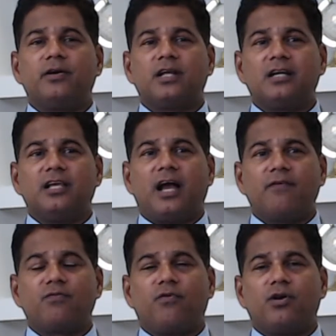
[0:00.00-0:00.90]
get the
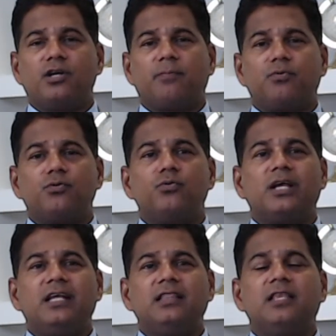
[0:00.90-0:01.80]
I-140 approved
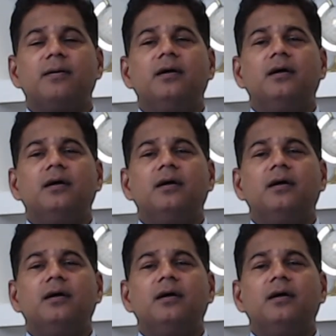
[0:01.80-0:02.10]
in the